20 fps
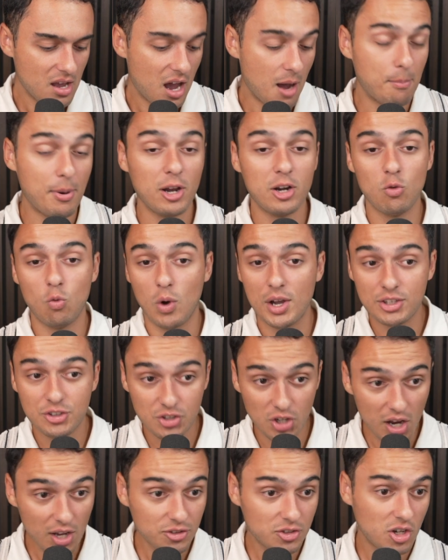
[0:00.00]
But what
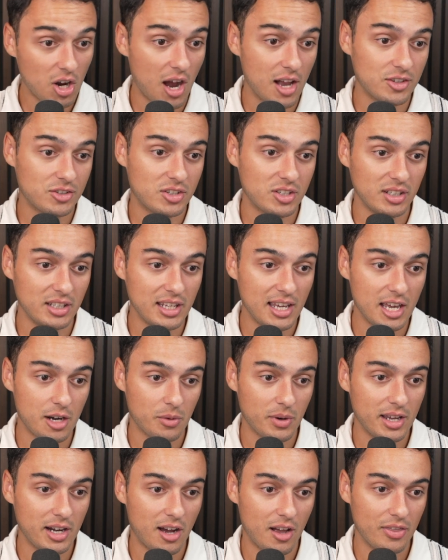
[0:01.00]
does constantly
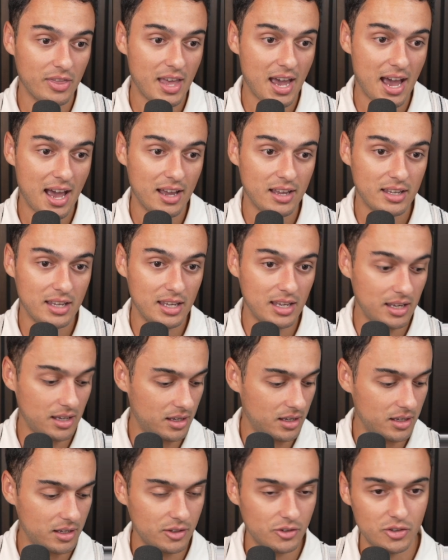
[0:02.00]
iterate on that
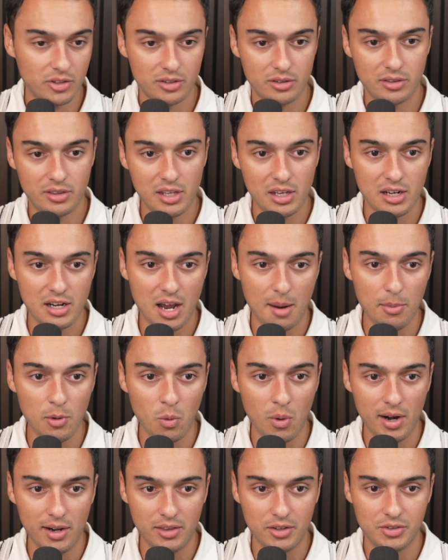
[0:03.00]
is the number
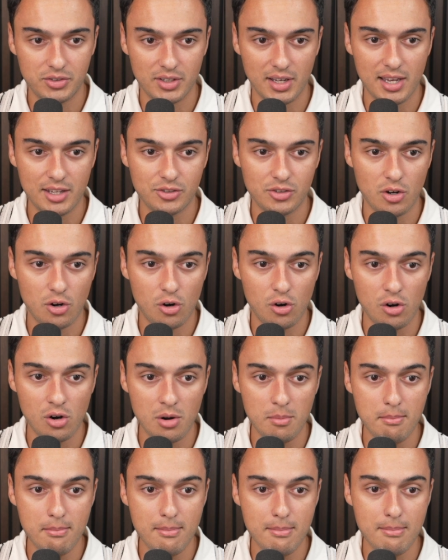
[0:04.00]
one on this list,
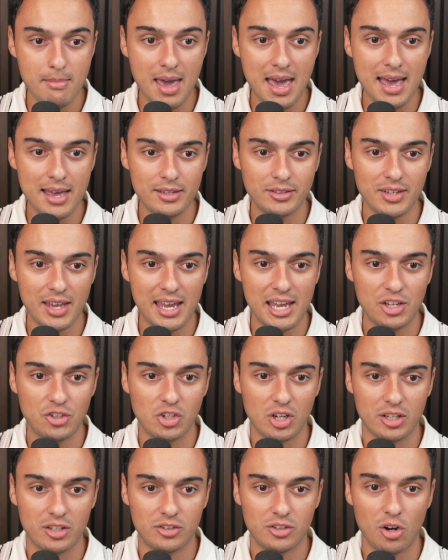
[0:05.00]
Hermes
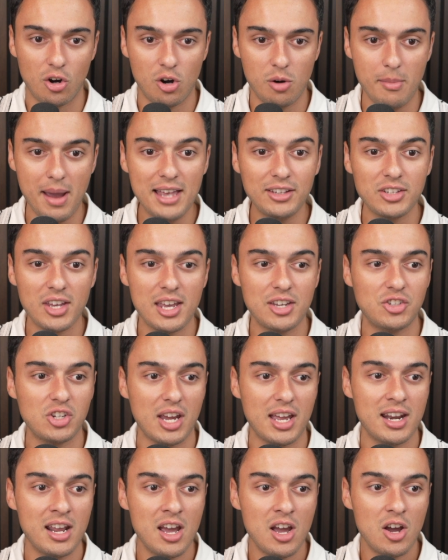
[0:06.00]
Agent. So Hermes
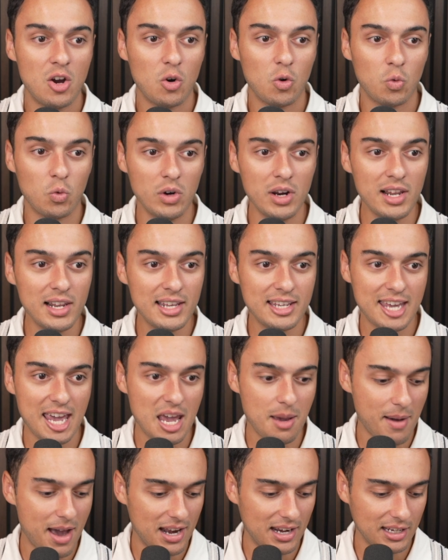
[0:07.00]
Agent really
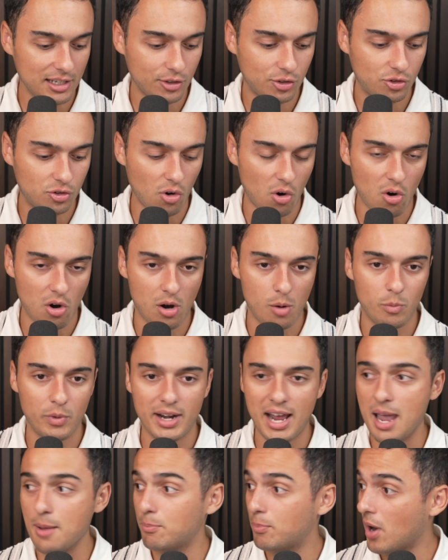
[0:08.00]
came out like a storm
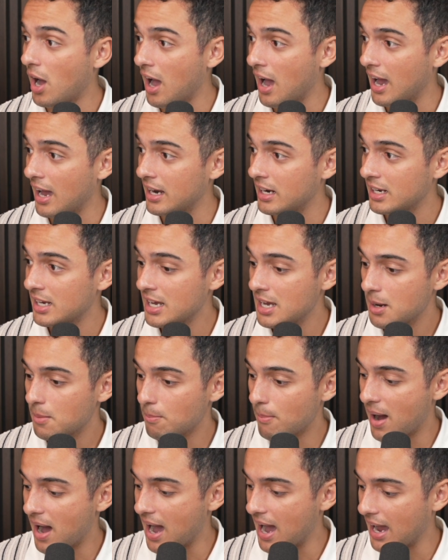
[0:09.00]
when I bought
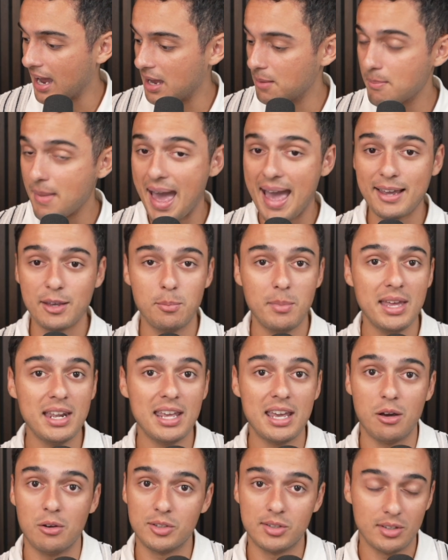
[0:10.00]
my Mac
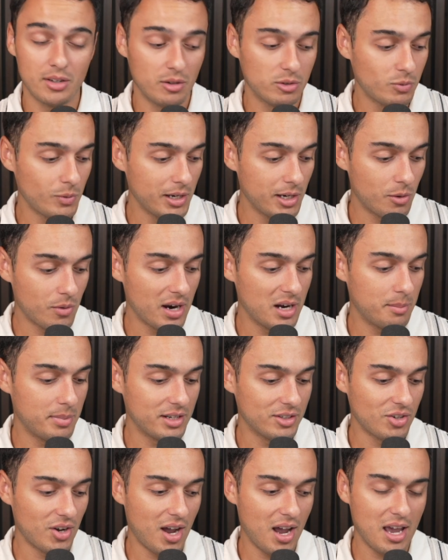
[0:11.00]
Mini. I was waiting quite a bit
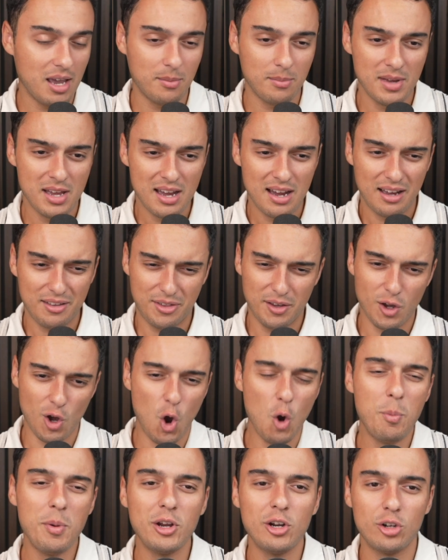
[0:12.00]
of time. I think
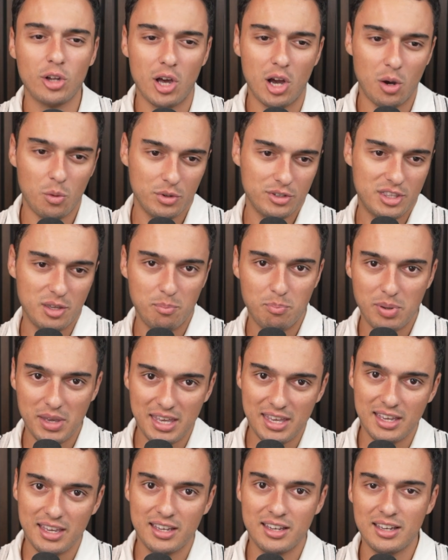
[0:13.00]
OpenClaw was the
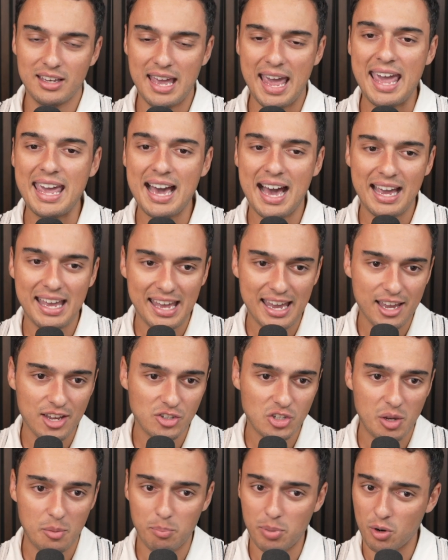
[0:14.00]
big AI
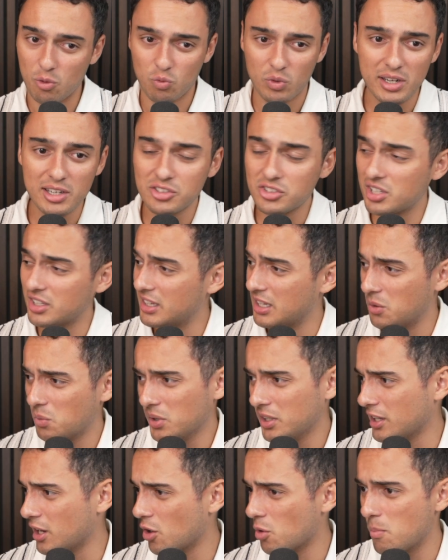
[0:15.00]
agent, but recently,
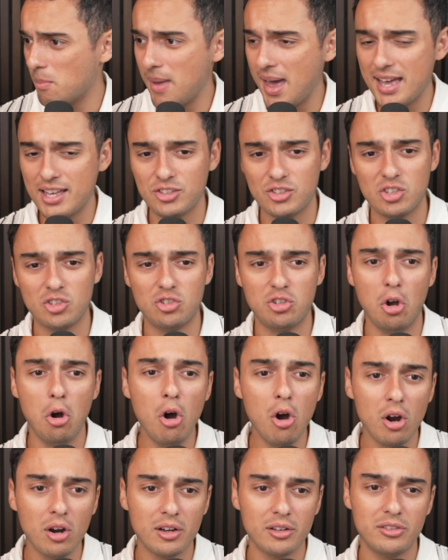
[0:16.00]
really, Hermes
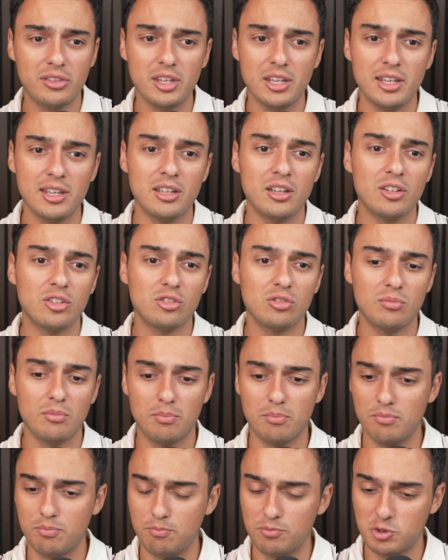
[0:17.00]
took the
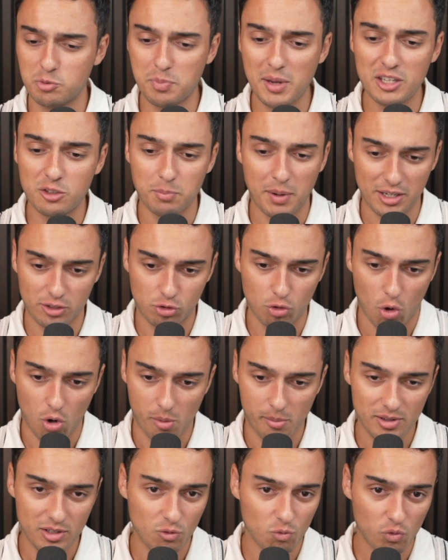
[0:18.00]
space by
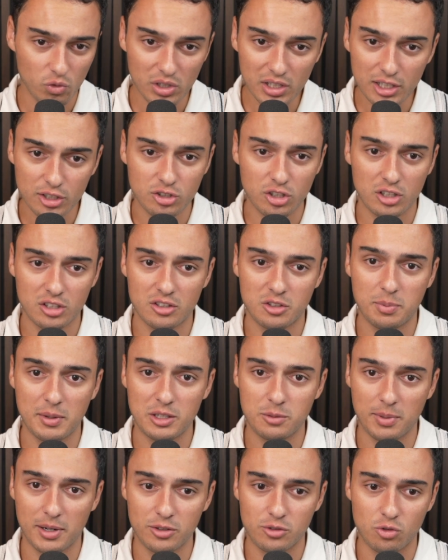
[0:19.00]
storm. It really took the
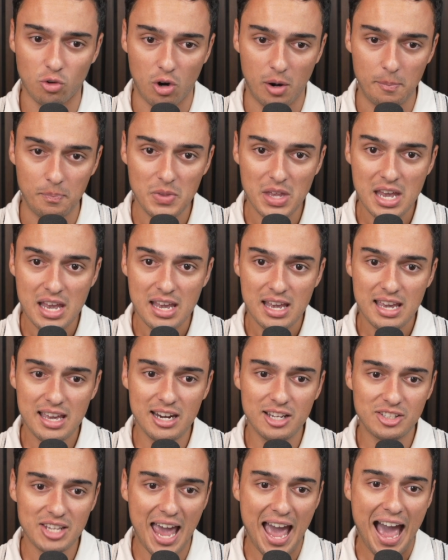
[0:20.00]
space by storm. It
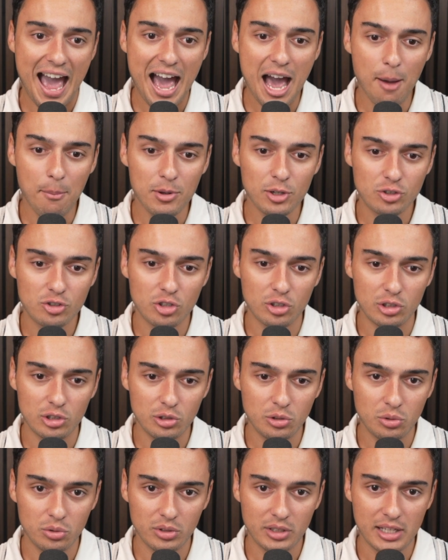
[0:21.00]
is
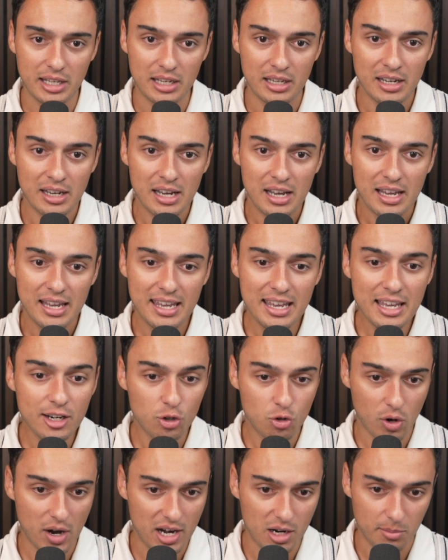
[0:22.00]
absolutely
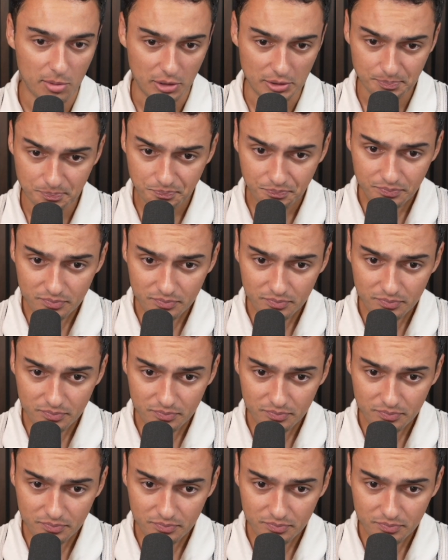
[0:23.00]
incredible.